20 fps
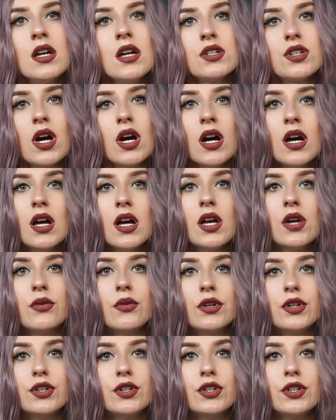
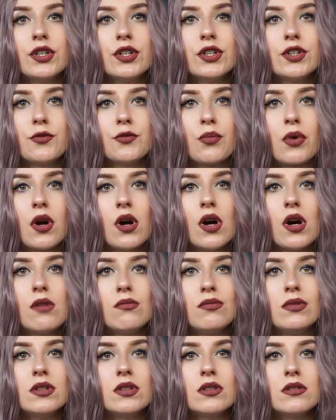thyroid
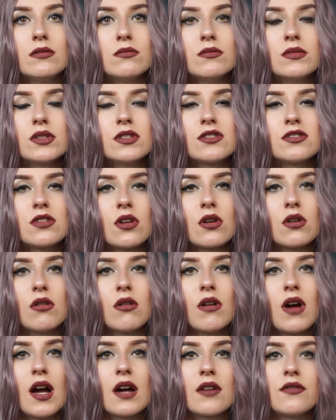problems
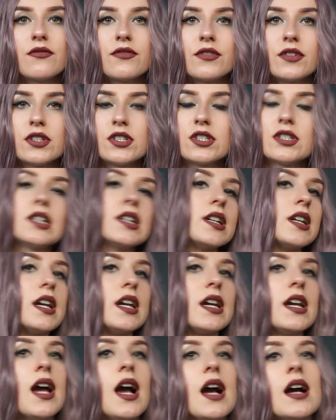so
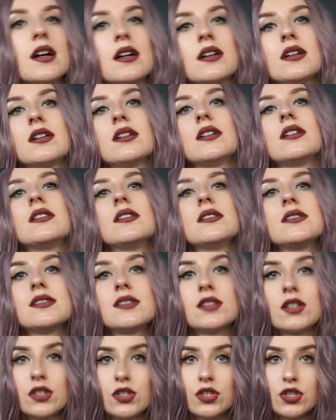unfortunately I
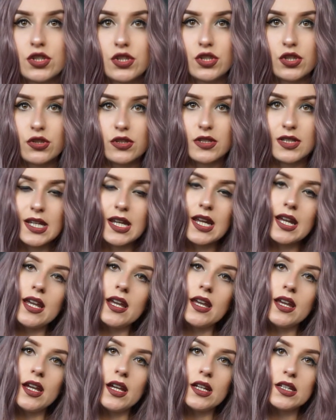started to
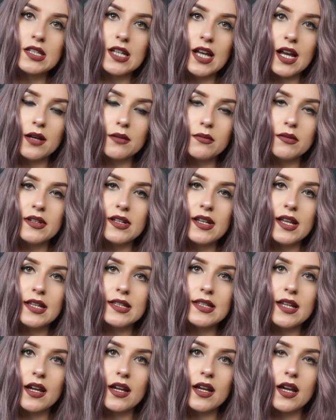take
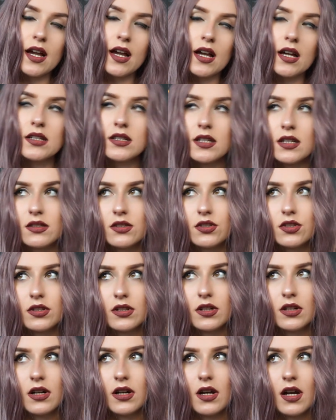tablets I had
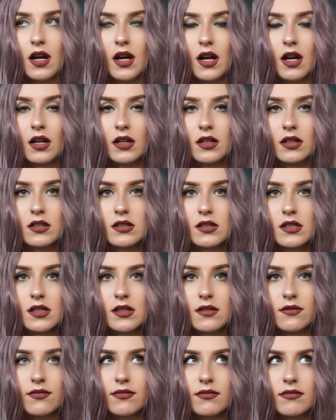
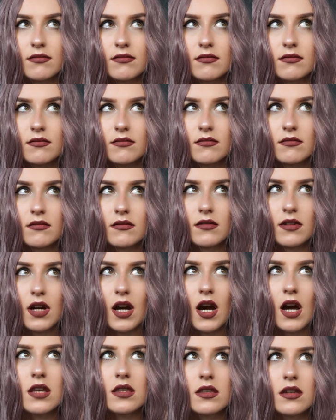underactive
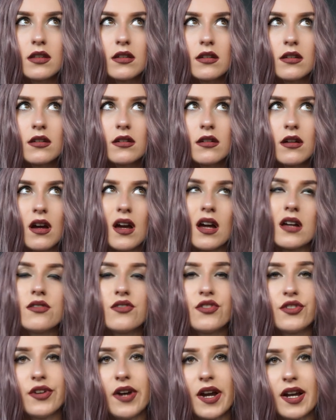I think
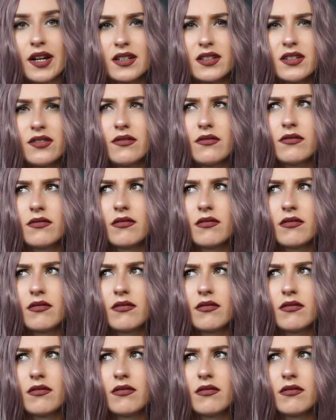underactive